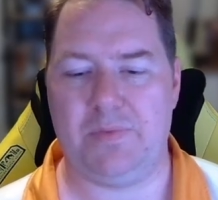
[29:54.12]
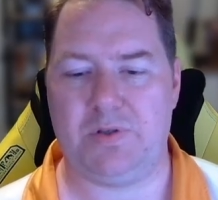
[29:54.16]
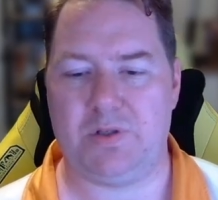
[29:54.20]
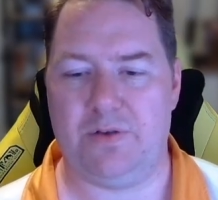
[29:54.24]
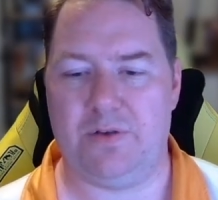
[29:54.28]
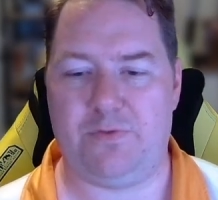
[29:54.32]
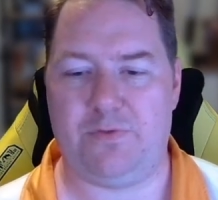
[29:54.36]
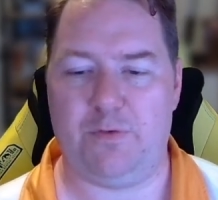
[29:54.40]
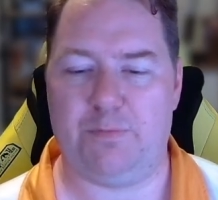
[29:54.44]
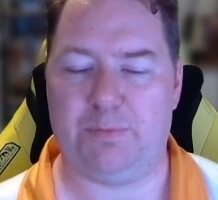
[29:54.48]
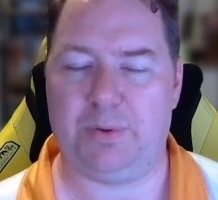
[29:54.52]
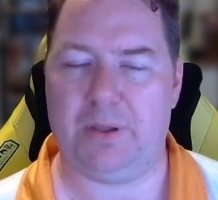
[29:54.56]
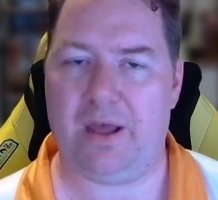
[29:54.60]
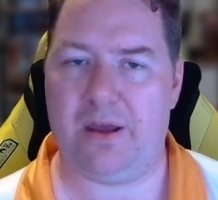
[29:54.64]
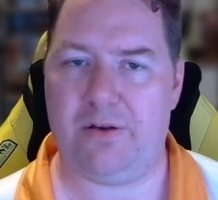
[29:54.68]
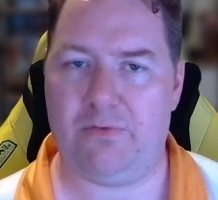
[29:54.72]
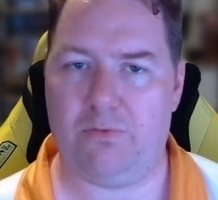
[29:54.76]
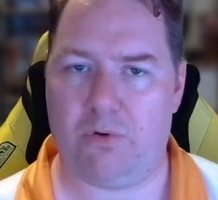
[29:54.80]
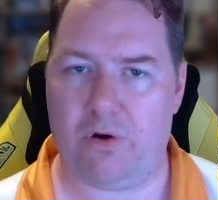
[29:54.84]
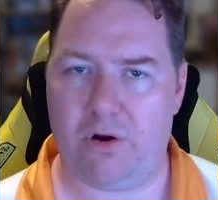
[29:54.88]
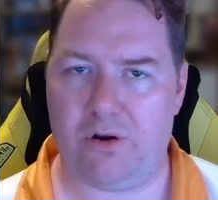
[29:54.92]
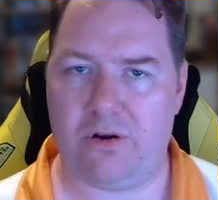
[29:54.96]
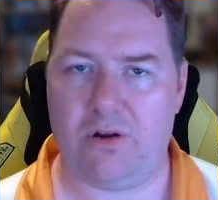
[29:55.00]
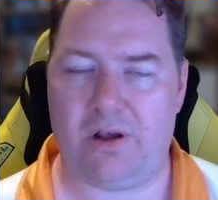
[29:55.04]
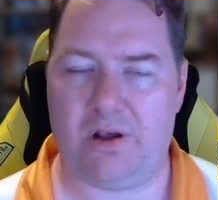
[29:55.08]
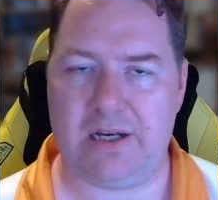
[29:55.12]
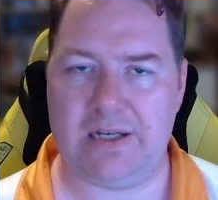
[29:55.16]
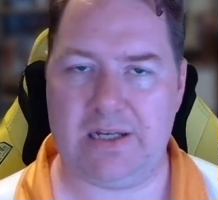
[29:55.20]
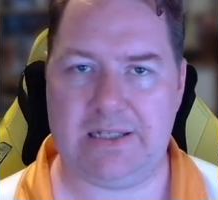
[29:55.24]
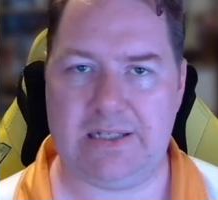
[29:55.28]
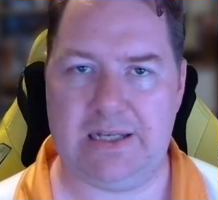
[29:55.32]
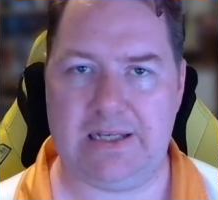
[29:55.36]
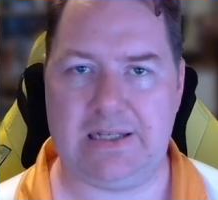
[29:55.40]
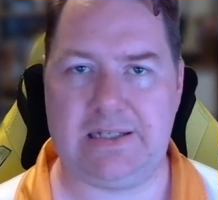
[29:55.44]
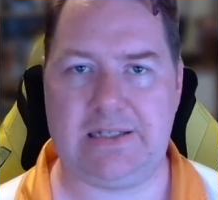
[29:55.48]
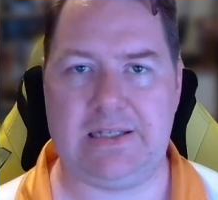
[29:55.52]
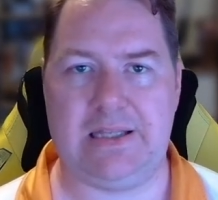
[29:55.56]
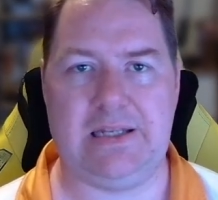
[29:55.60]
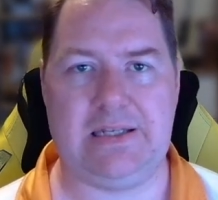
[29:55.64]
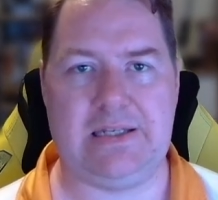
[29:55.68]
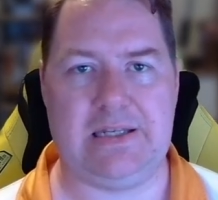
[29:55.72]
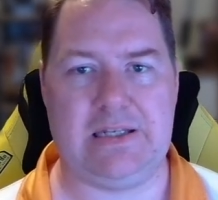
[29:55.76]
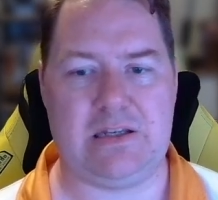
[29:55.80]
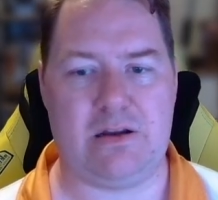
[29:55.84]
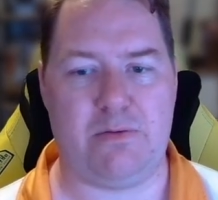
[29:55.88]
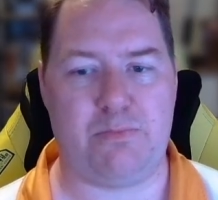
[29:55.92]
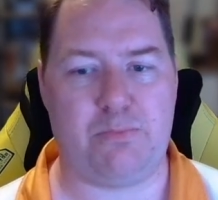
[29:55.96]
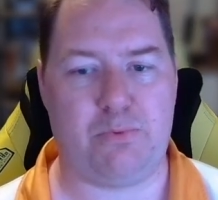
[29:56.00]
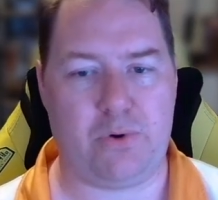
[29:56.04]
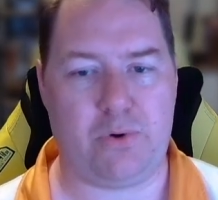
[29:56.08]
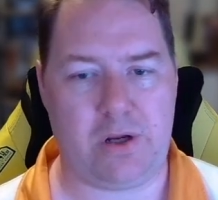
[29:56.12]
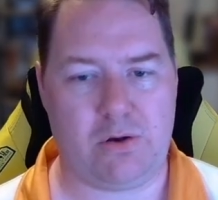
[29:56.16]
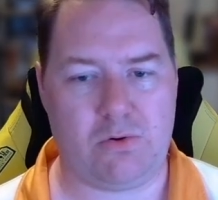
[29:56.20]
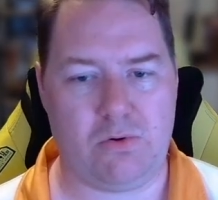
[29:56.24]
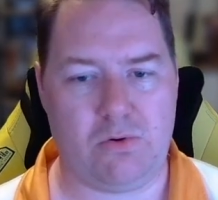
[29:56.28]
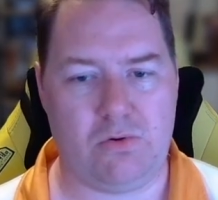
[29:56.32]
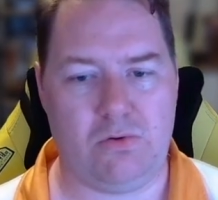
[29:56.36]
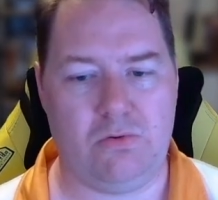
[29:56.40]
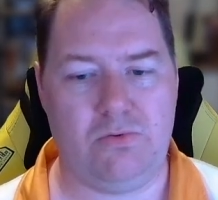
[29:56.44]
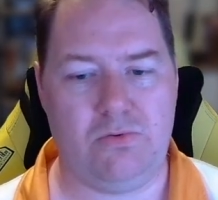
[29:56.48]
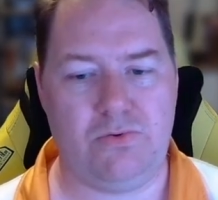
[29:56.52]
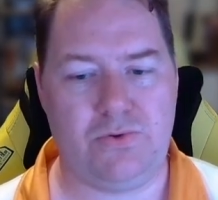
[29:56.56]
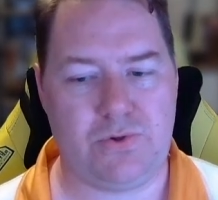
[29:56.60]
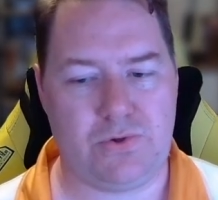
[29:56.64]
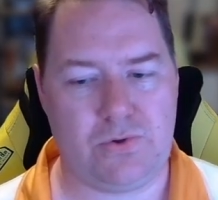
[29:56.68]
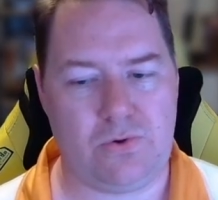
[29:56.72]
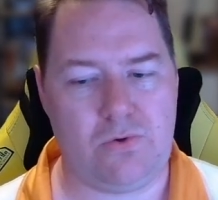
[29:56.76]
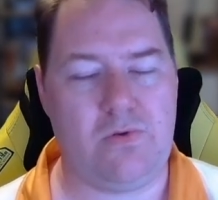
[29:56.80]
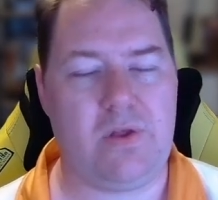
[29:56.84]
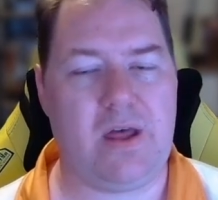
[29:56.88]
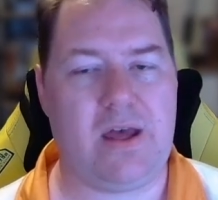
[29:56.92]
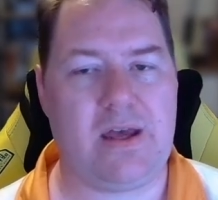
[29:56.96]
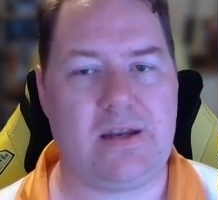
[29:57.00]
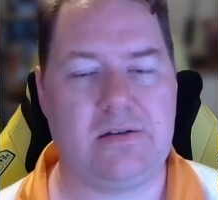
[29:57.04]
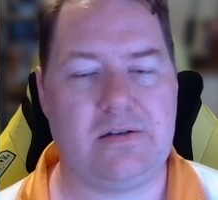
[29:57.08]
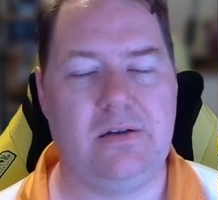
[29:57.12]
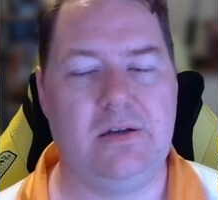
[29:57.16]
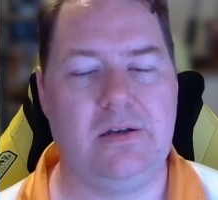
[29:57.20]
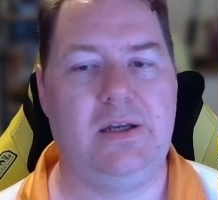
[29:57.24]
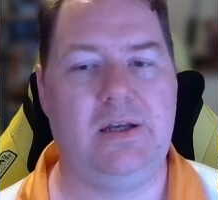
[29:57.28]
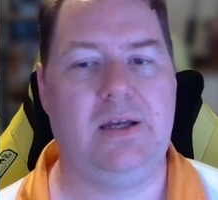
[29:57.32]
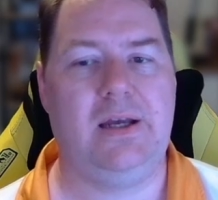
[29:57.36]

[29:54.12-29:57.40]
So if you've played Road 96, this is a prequel to that.